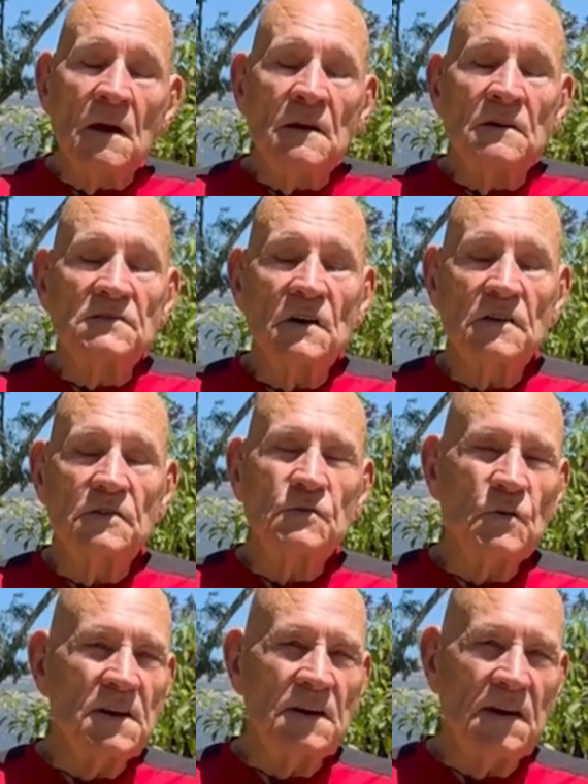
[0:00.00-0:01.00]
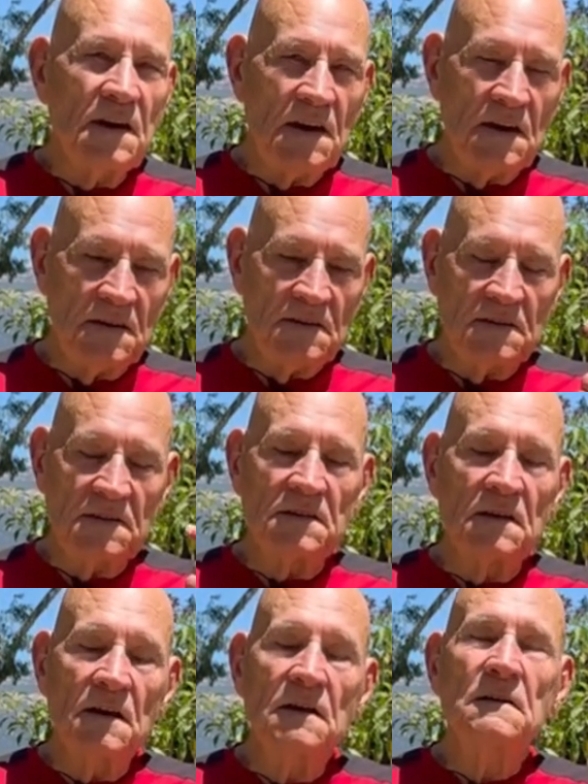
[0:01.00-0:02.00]
So the 3 keys.
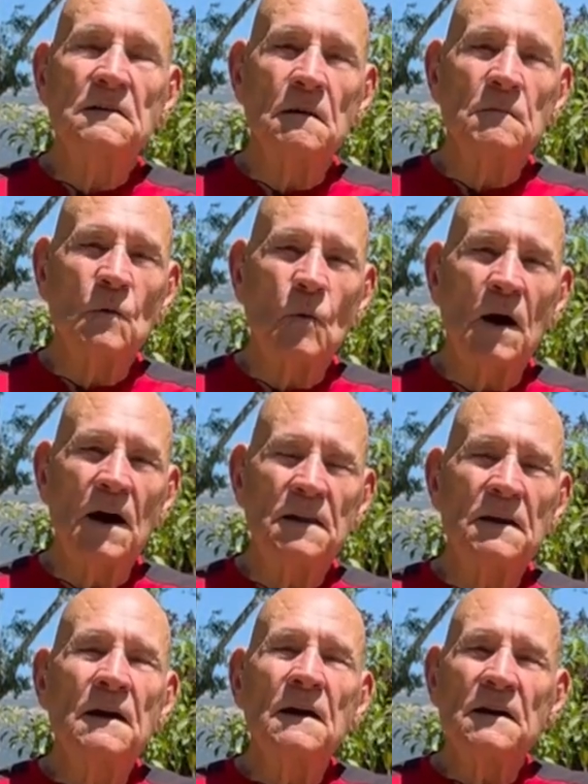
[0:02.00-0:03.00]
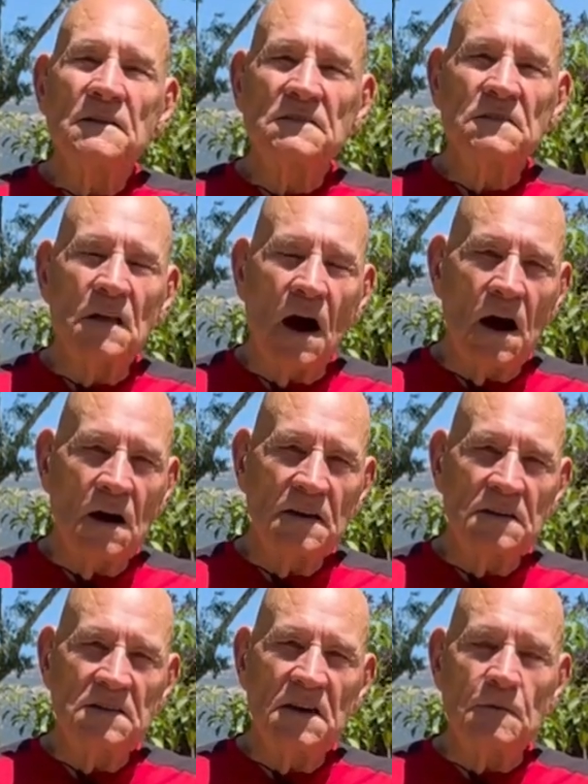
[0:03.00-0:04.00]
Number 1 is long
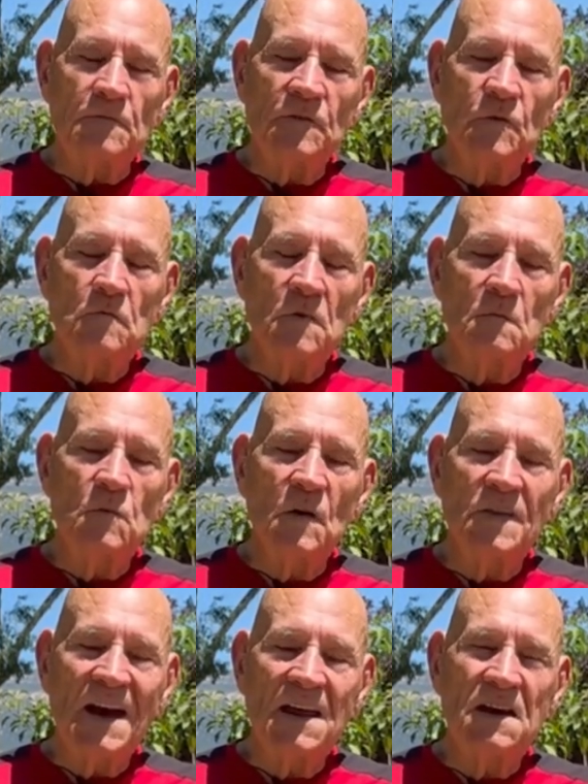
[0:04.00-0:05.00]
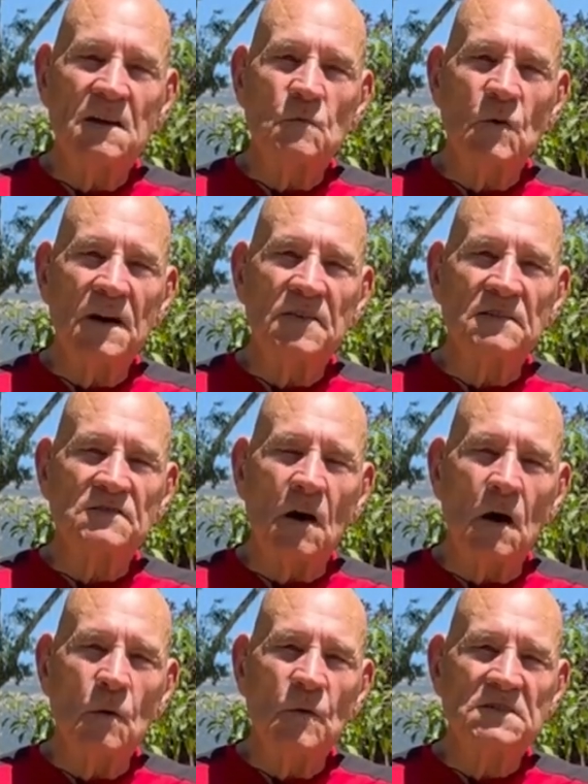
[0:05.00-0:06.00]
and deep. If you remember, on that in-breath, it's
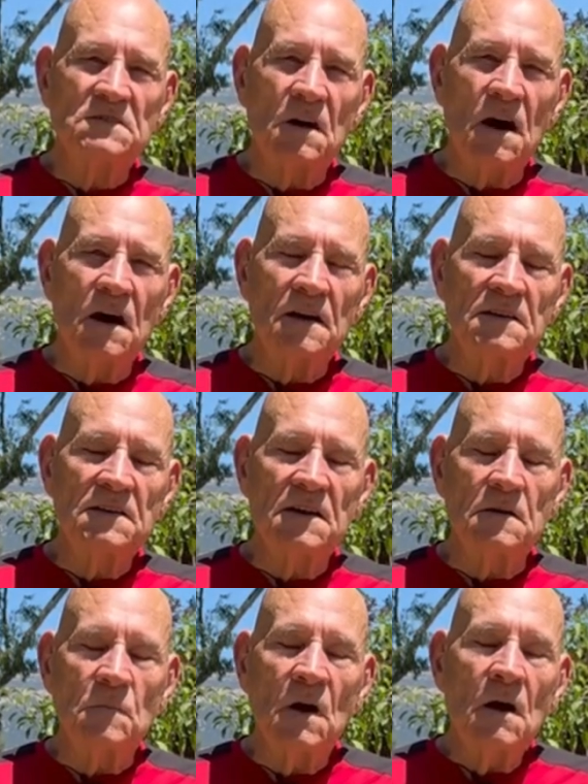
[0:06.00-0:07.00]
always long and deep.